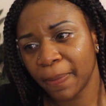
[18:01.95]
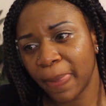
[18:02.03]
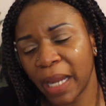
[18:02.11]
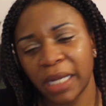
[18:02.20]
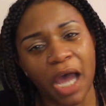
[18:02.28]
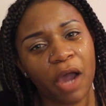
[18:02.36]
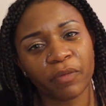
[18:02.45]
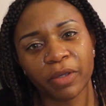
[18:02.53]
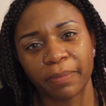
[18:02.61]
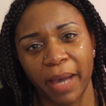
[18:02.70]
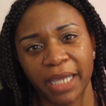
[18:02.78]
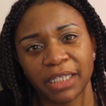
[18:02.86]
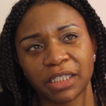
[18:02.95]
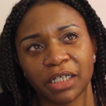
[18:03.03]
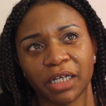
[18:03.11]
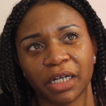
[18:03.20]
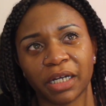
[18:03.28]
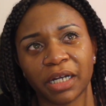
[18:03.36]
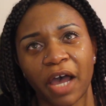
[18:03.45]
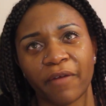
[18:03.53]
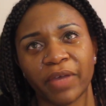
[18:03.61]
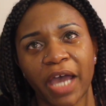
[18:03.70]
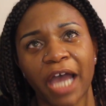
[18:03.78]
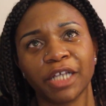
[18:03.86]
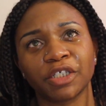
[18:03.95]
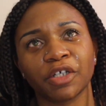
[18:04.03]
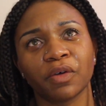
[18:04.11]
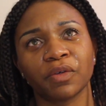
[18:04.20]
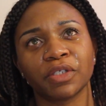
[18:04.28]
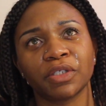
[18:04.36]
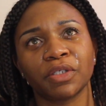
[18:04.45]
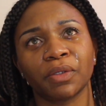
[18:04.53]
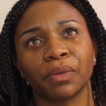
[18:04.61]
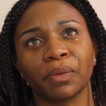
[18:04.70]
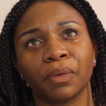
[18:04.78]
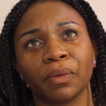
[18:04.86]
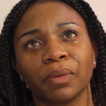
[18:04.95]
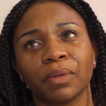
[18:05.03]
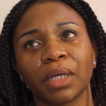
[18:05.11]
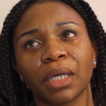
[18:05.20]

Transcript: and not remind her of it. I chose to